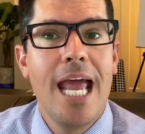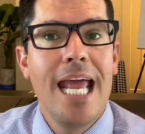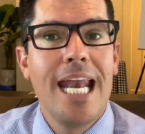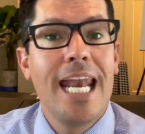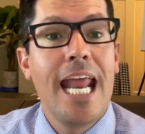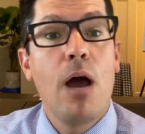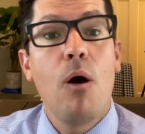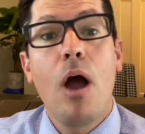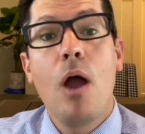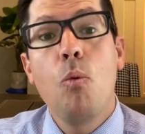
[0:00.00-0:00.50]

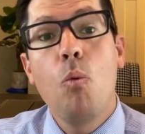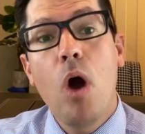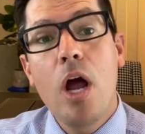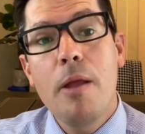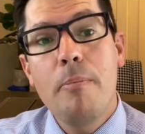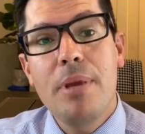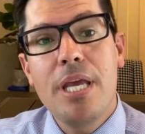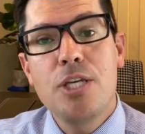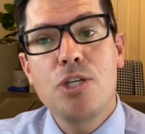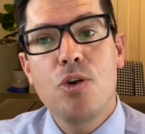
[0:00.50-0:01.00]
Now, I want to
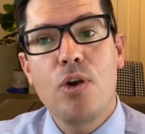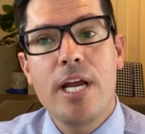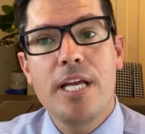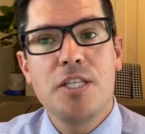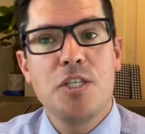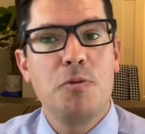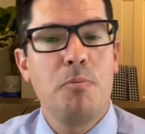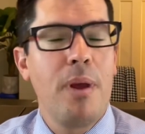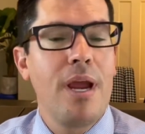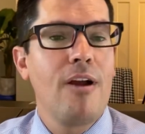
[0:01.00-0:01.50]
be
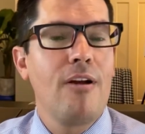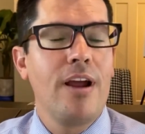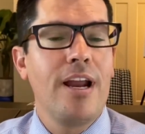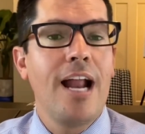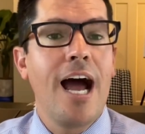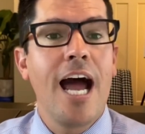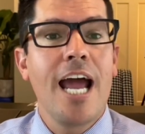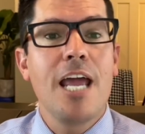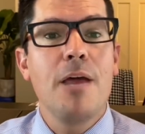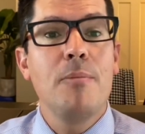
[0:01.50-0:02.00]
transparent.
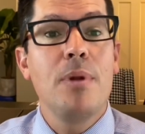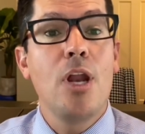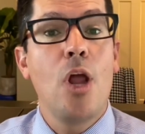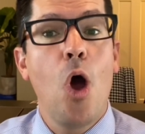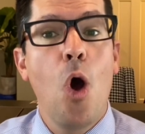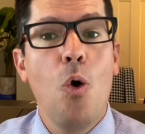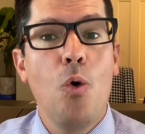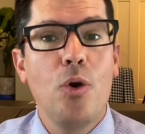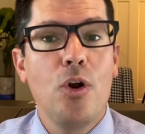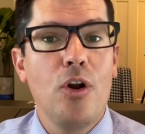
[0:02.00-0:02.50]
I am an
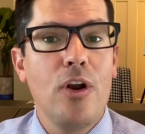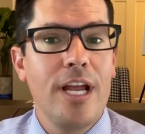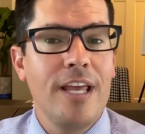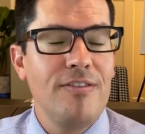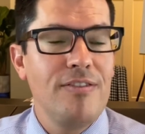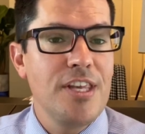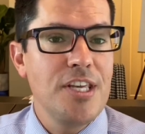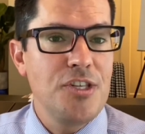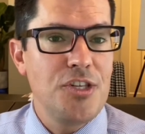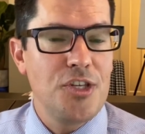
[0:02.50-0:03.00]
owner in
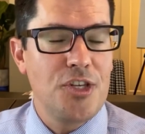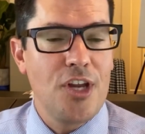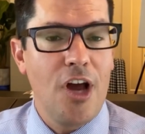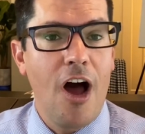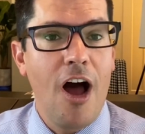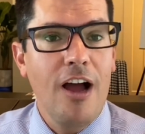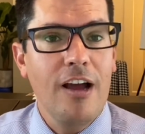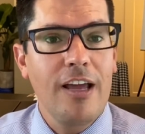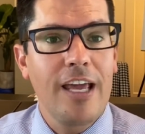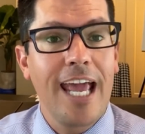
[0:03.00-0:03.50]
this
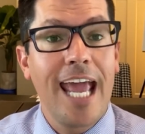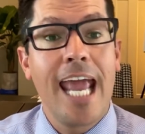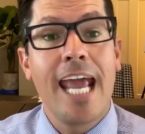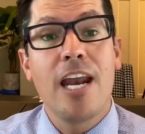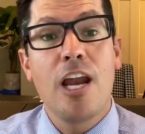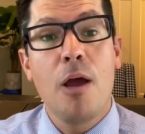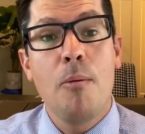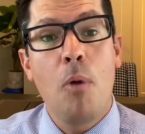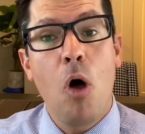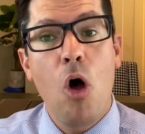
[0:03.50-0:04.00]
stock, and
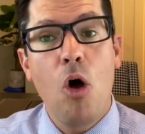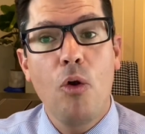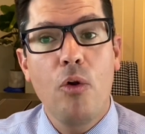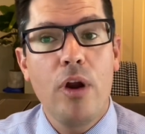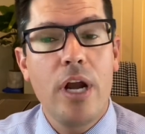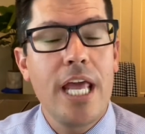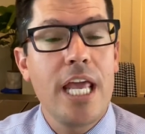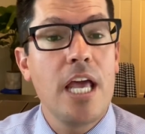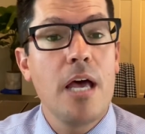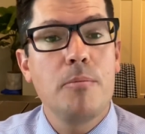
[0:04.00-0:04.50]
I'm
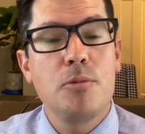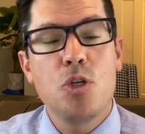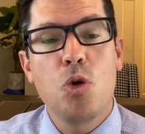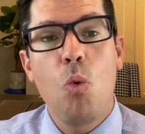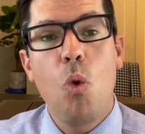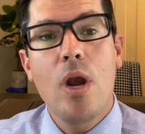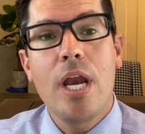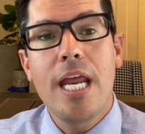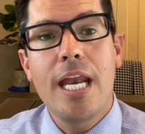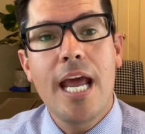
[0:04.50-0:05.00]
already up
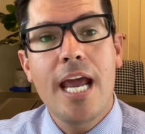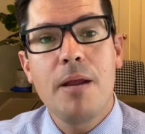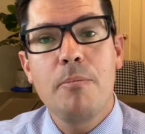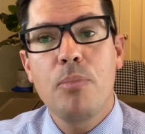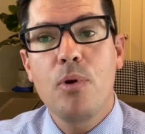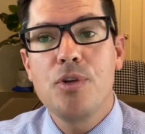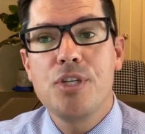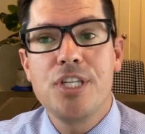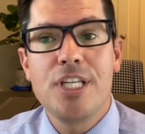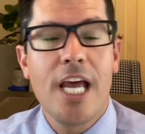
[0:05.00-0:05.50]

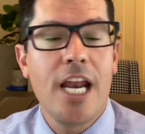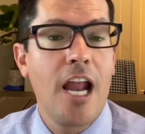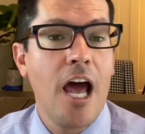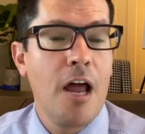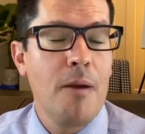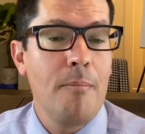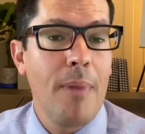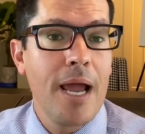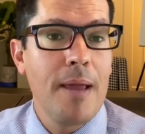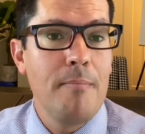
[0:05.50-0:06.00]
29%
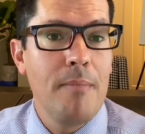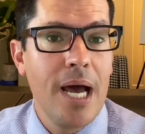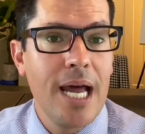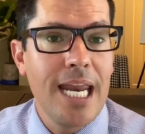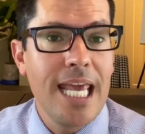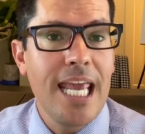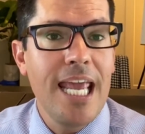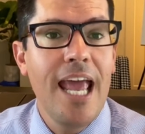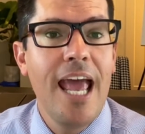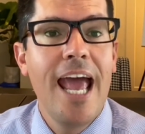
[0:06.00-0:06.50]
on my
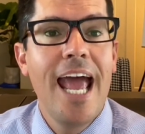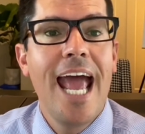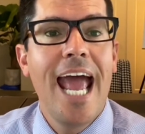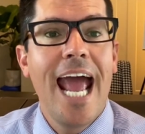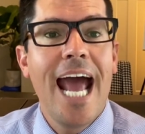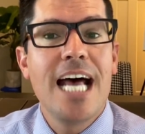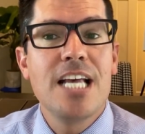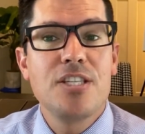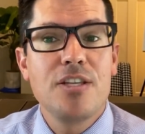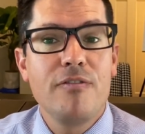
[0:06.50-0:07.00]
money
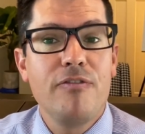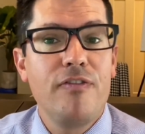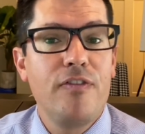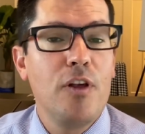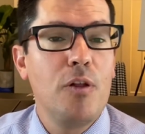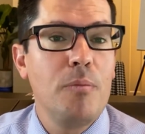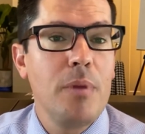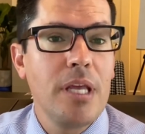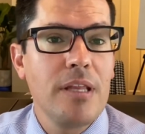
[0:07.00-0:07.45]
as of filming